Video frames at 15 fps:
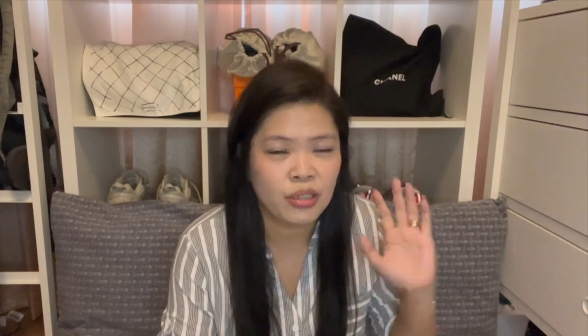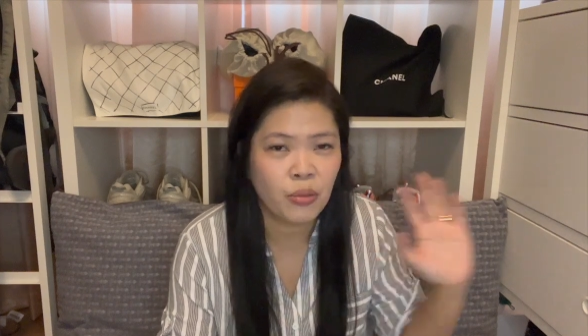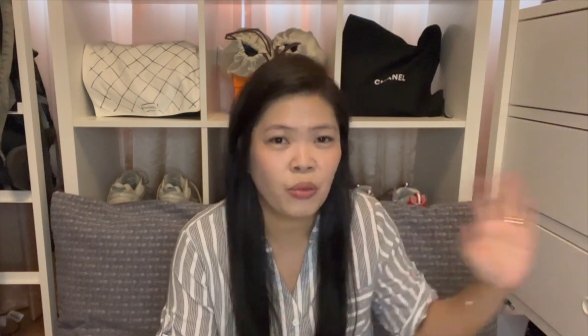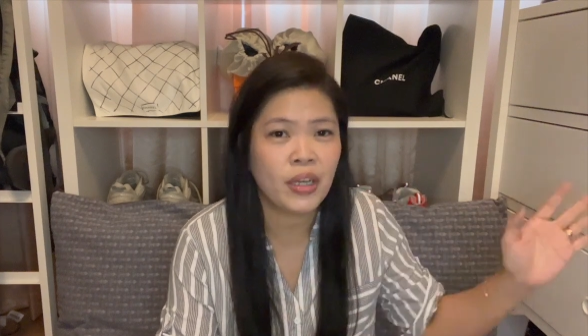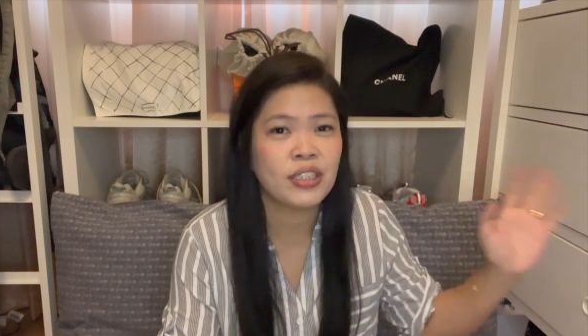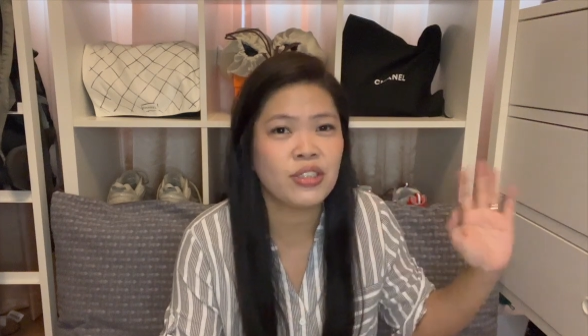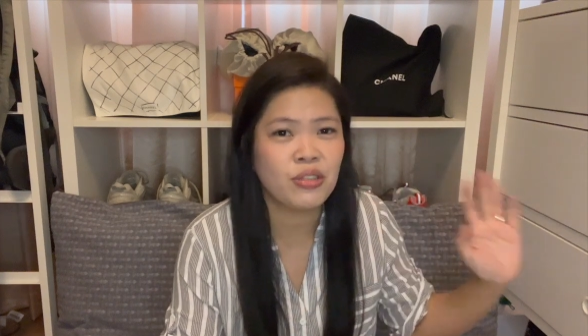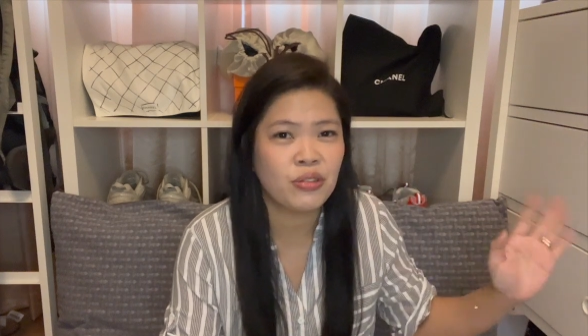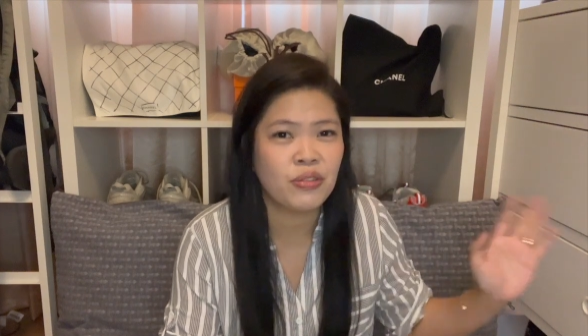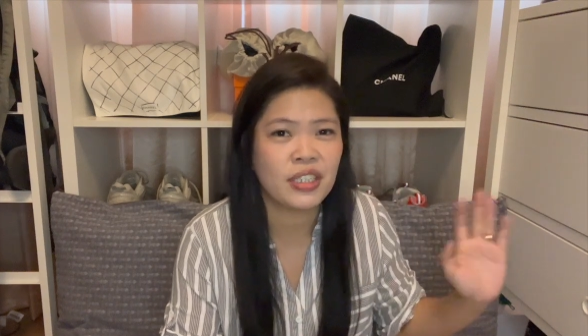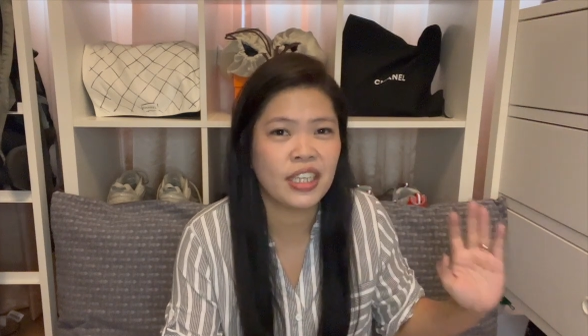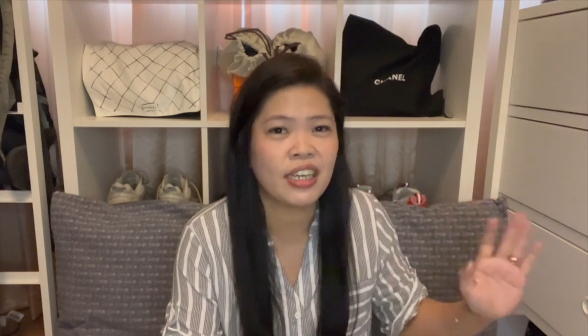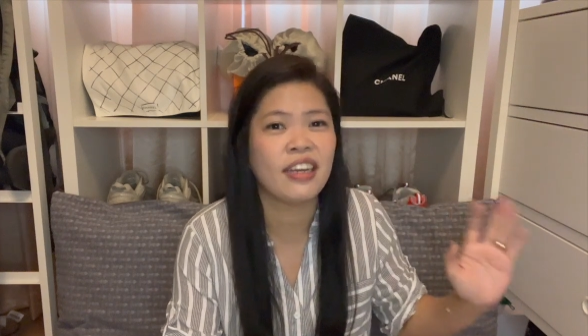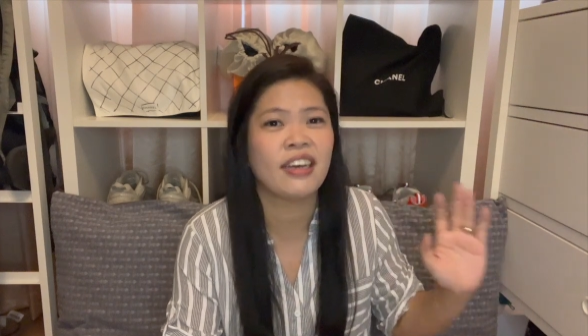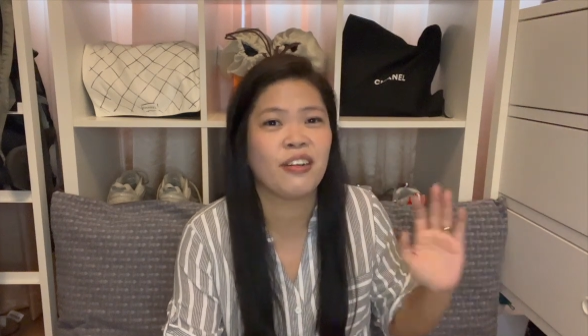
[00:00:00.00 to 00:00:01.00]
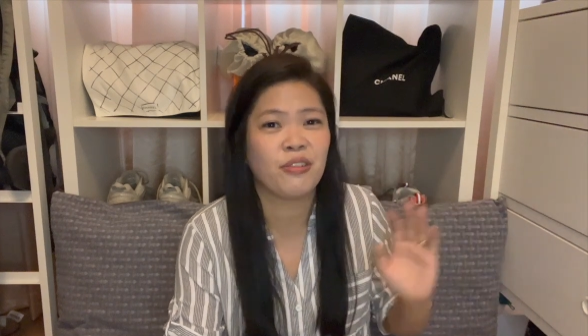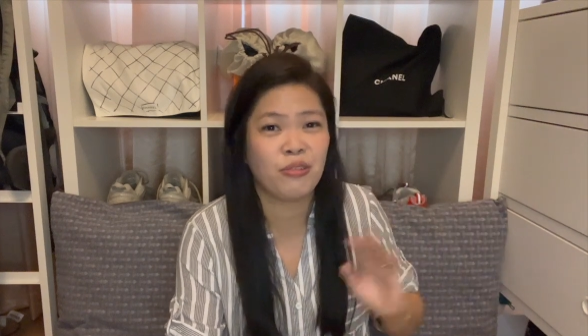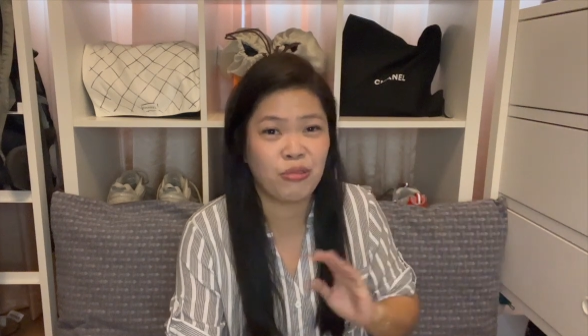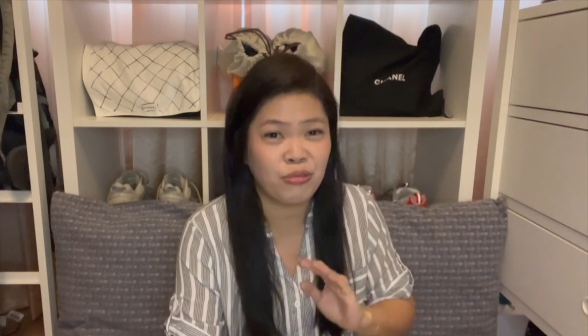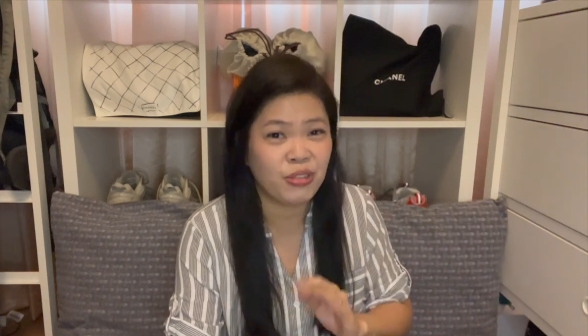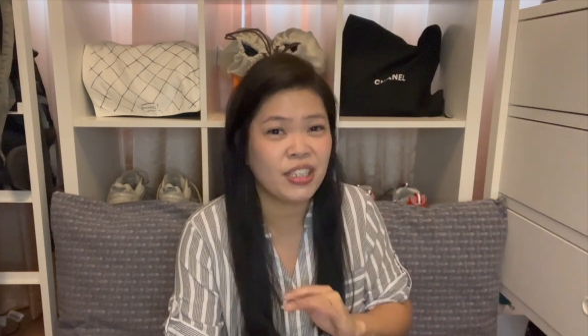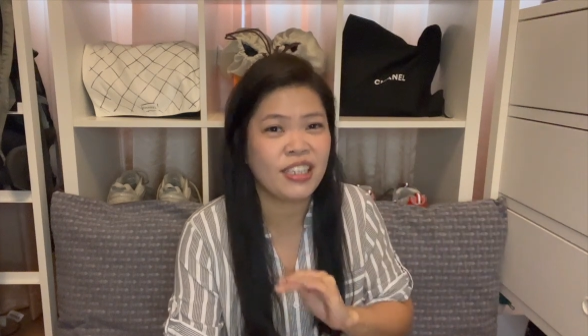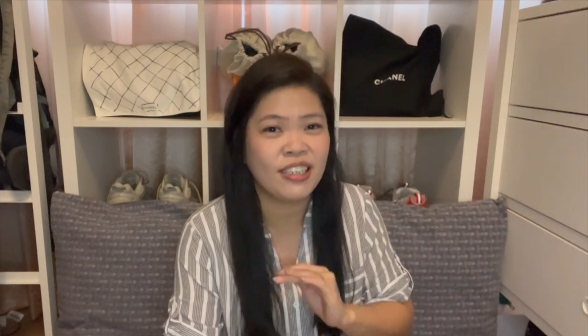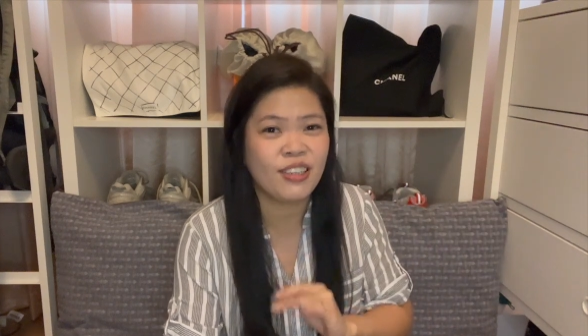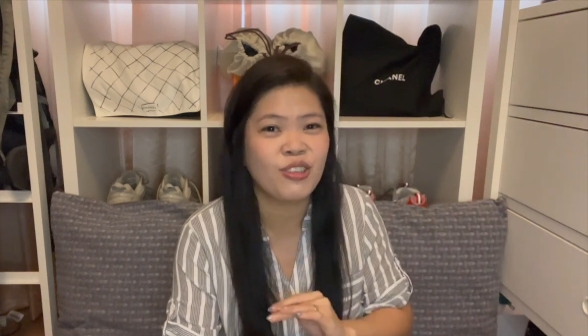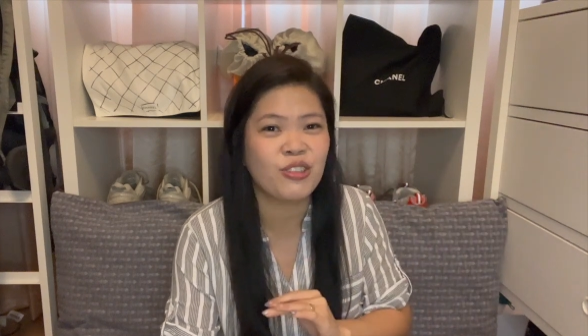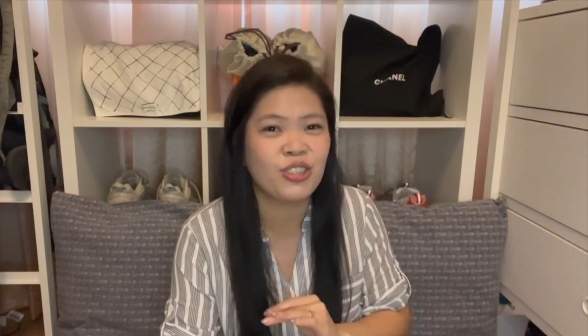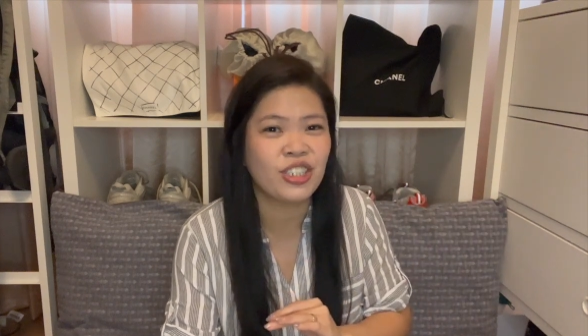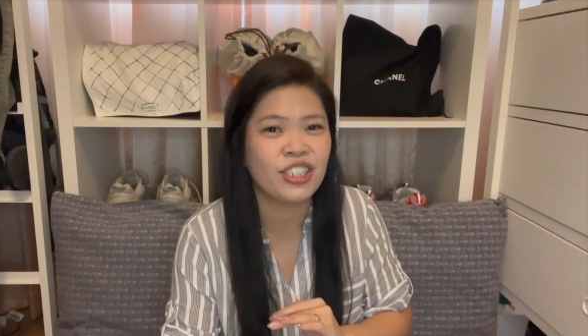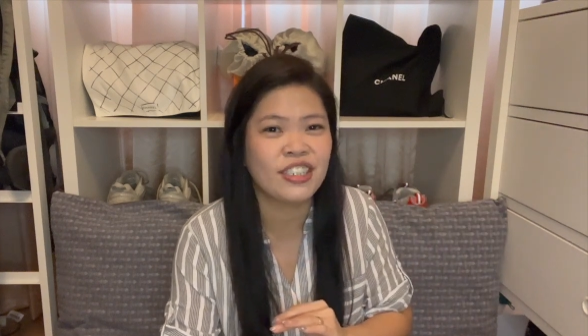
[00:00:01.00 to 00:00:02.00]
The ones over there are really
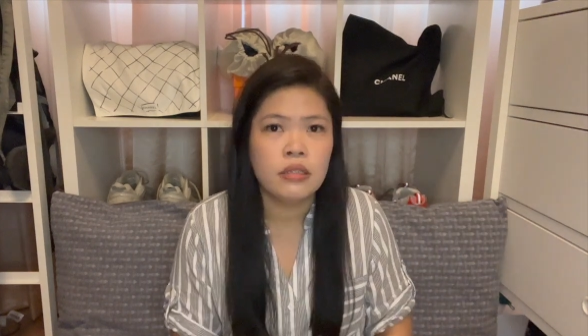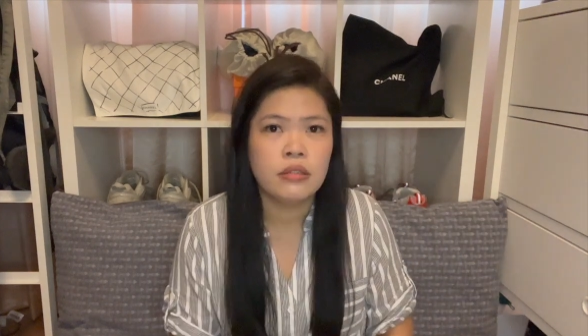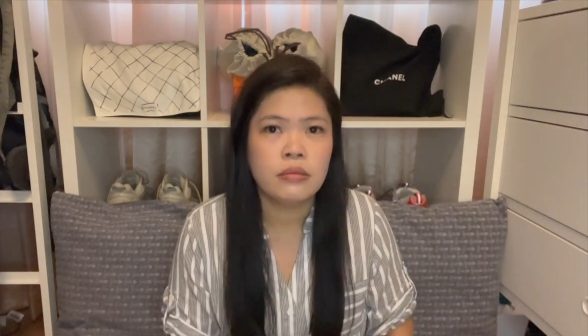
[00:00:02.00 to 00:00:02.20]
good.